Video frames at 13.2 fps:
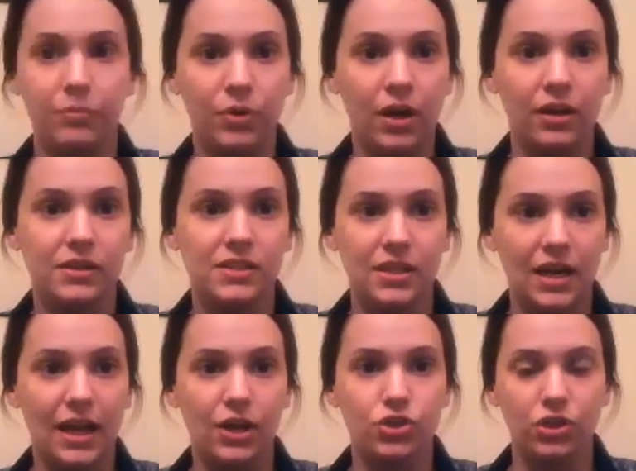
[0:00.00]
products that
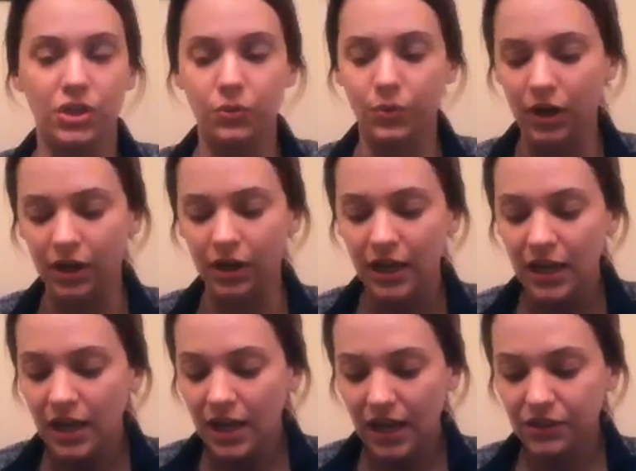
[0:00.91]
actually work.
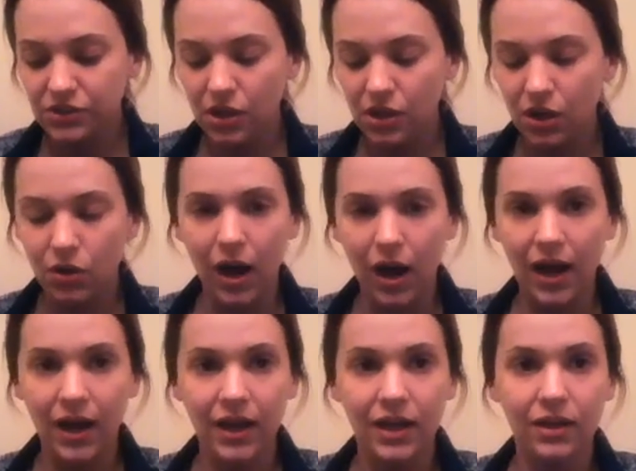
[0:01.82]
And so
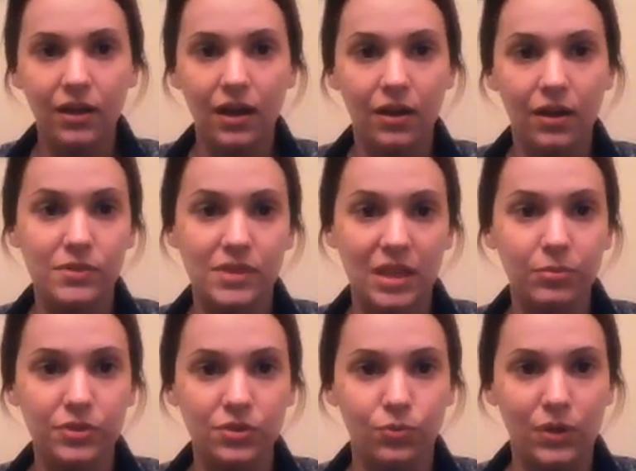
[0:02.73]
I was
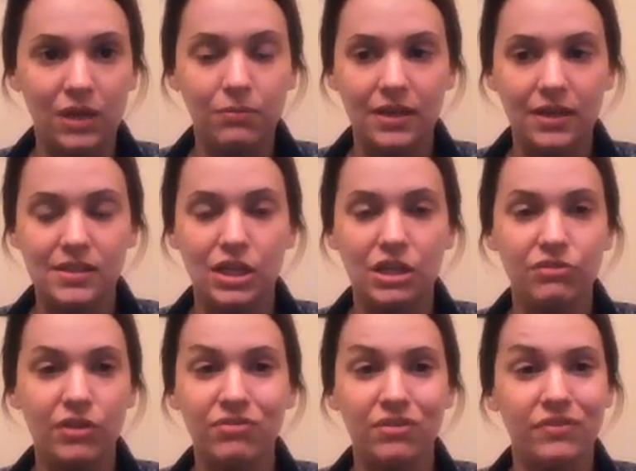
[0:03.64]
able to wean myself
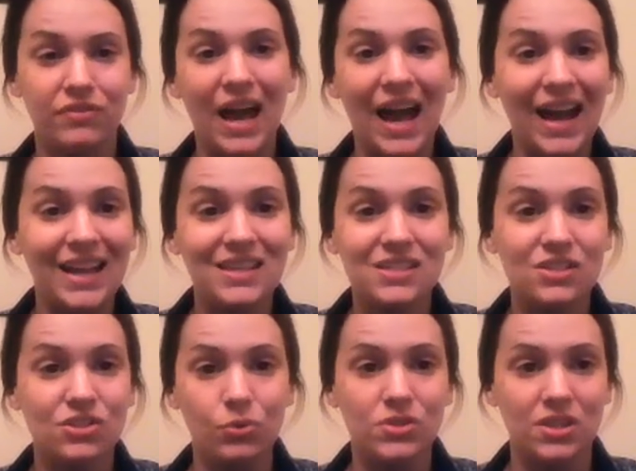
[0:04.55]
off of the
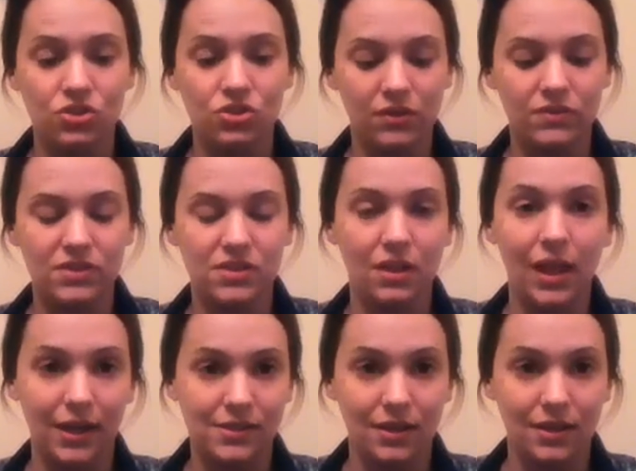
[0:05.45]
highest dosage of
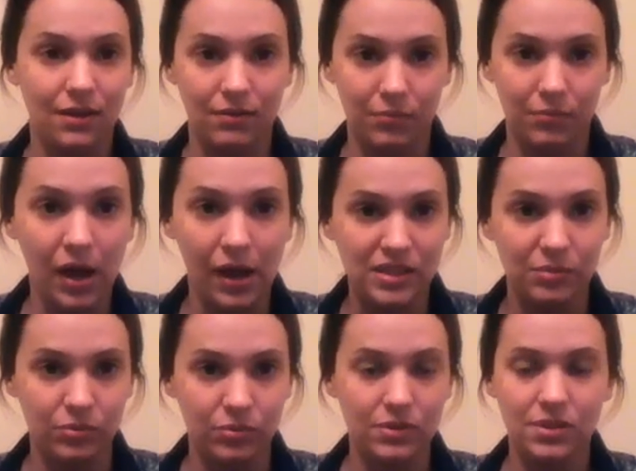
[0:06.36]
Celexa
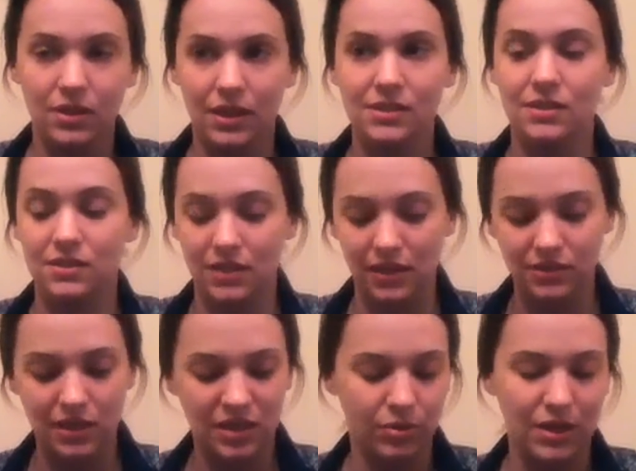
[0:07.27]
possible. Celexa is an
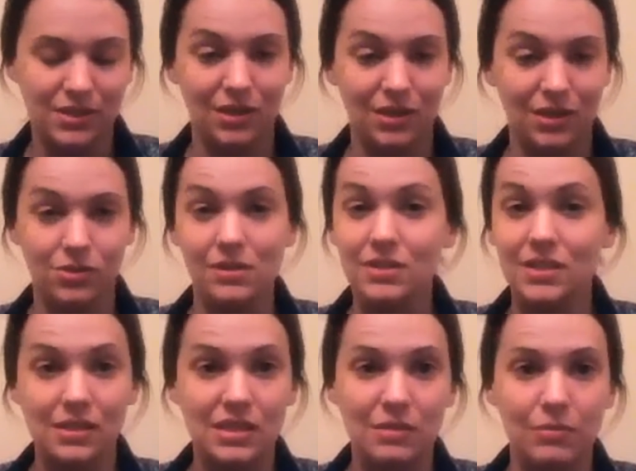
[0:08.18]
antidepressant. I was on
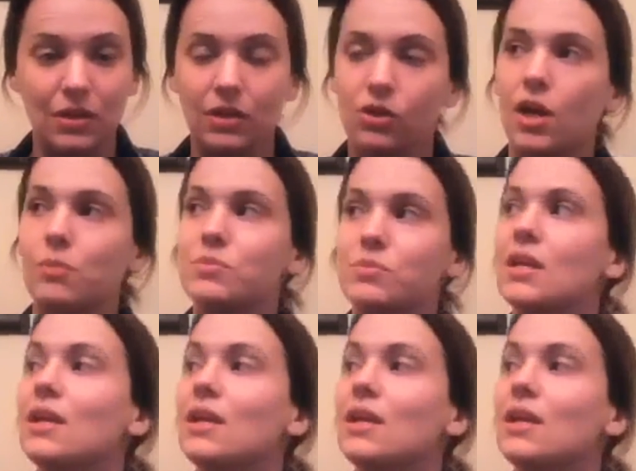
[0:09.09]
60 milligrams.